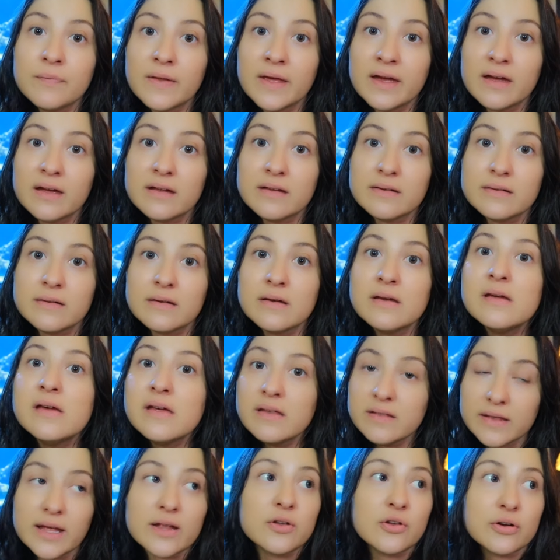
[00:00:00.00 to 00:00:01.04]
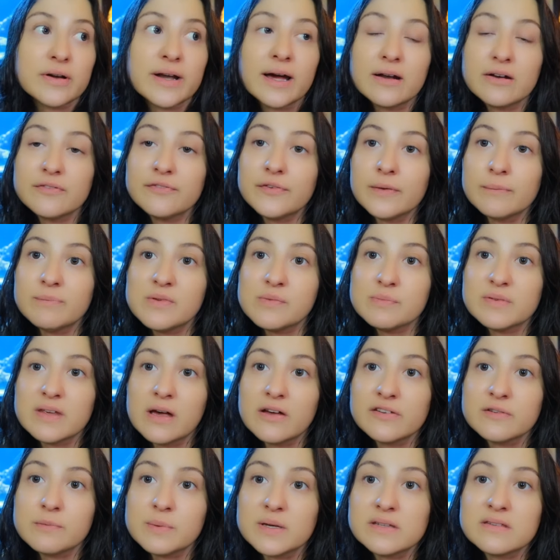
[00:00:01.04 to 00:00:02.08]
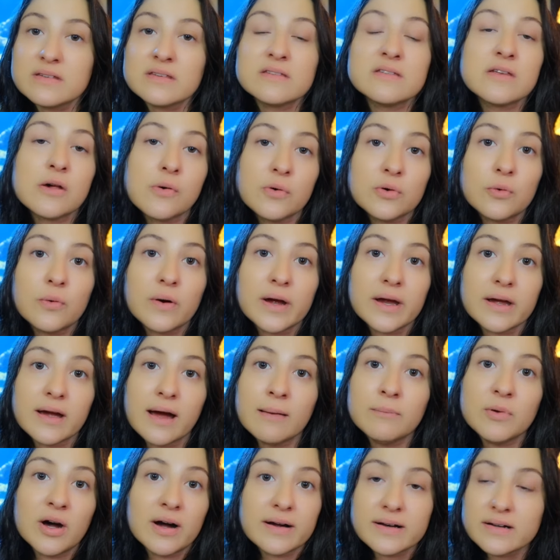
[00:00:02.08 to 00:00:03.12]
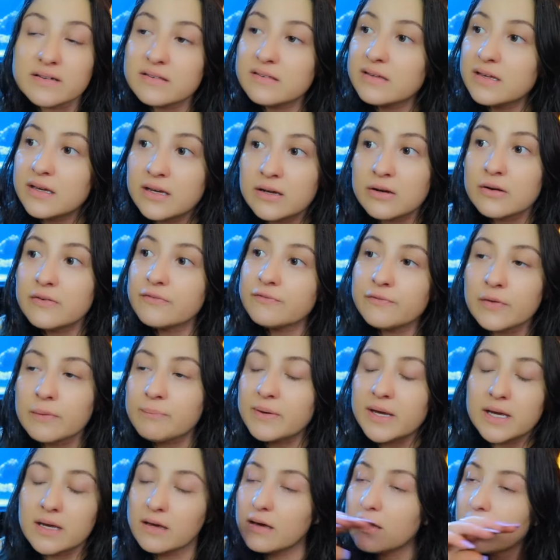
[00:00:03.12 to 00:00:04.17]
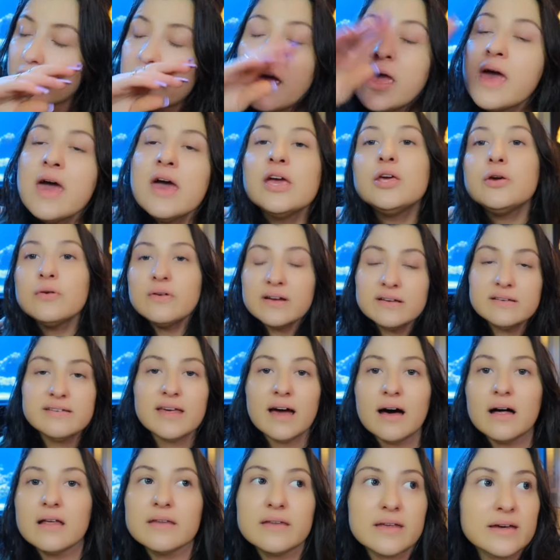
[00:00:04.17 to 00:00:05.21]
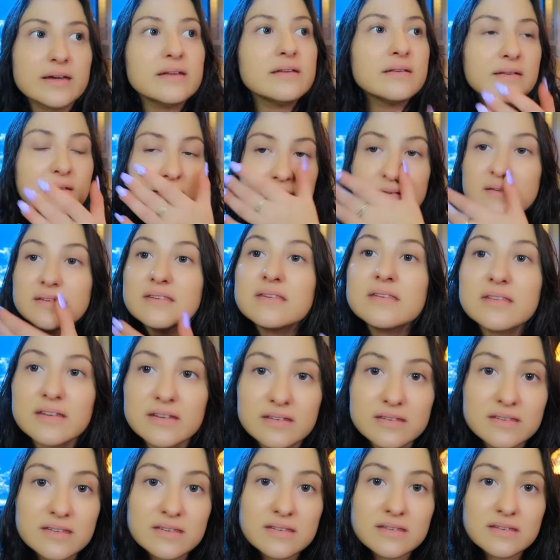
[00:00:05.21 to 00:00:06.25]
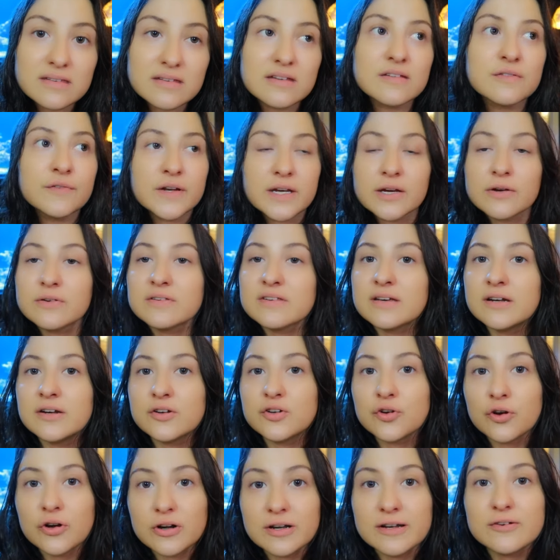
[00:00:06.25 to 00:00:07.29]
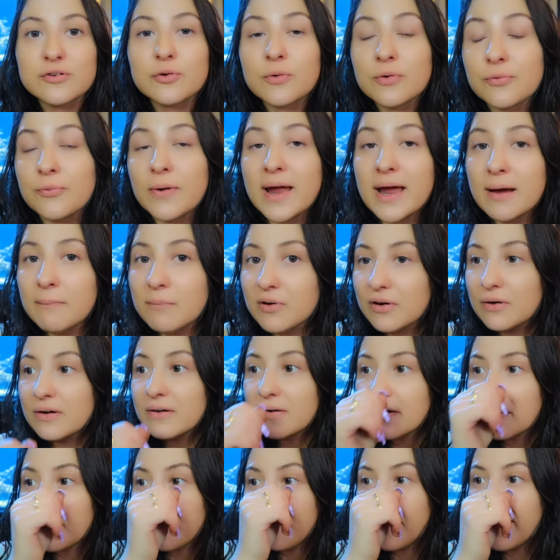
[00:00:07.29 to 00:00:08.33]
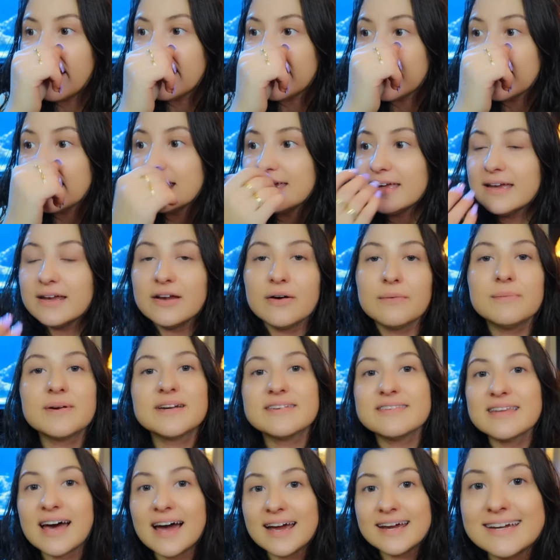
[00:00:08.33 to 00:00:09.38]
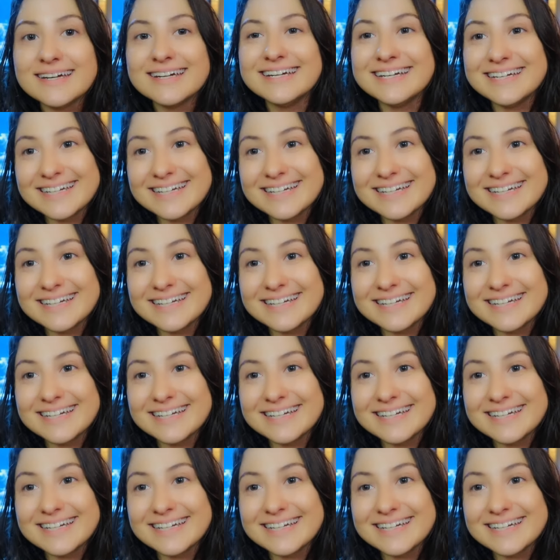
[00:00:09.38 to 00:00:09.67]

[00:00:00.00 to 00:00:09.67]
and they learn how to flip themselves because it's so annoying. I'm not gonna sit here flipping. You can tell that this video is gonna turn into a ramble already, you know, because I